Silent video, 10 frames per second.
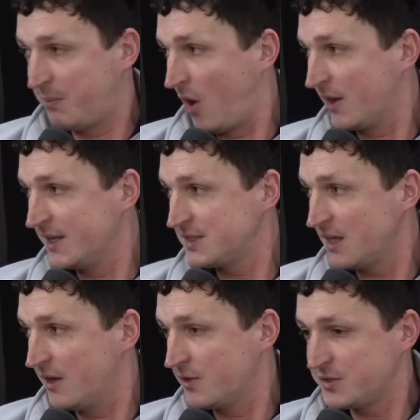parties to
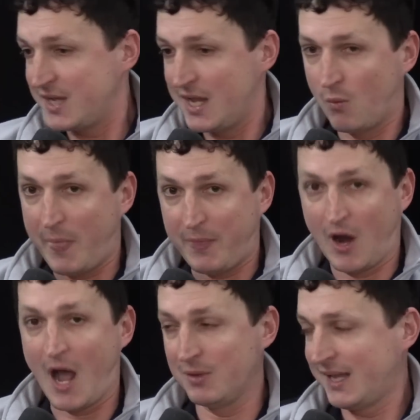understand what their
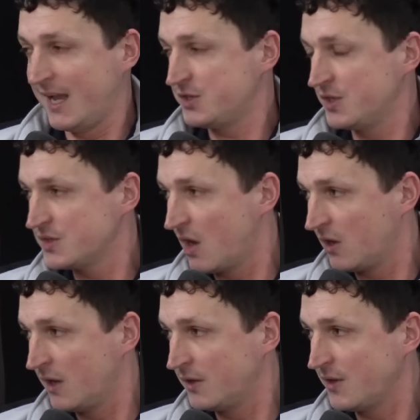obligations
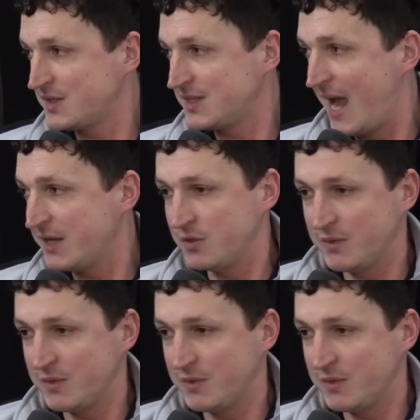are under the statute,